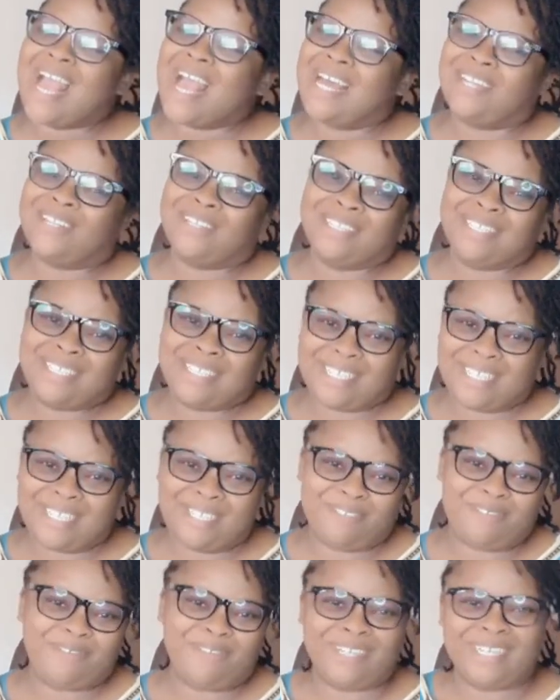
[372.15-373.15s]
i don't take it
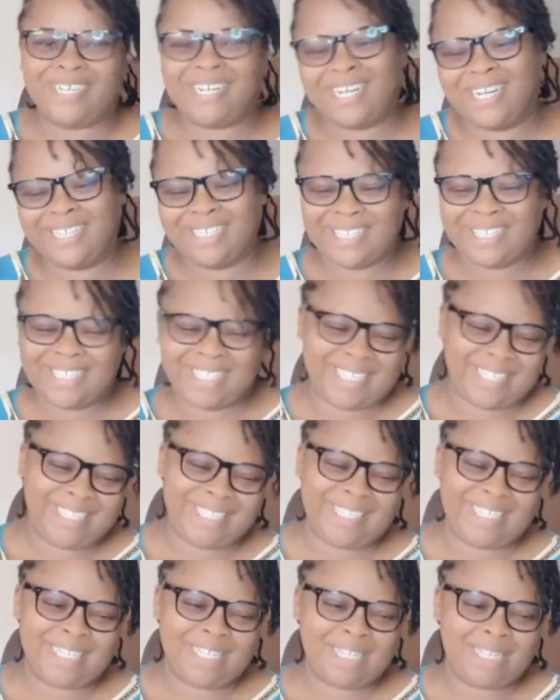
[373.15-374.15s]
for granted
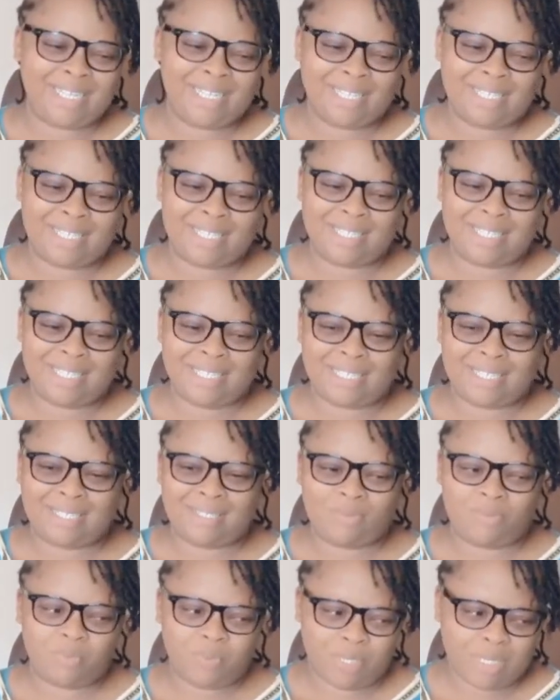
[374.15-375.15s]
this is
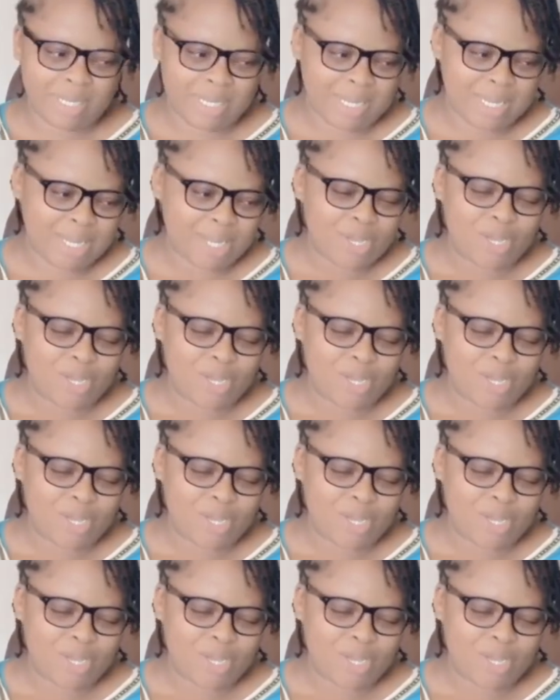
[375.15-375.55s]
really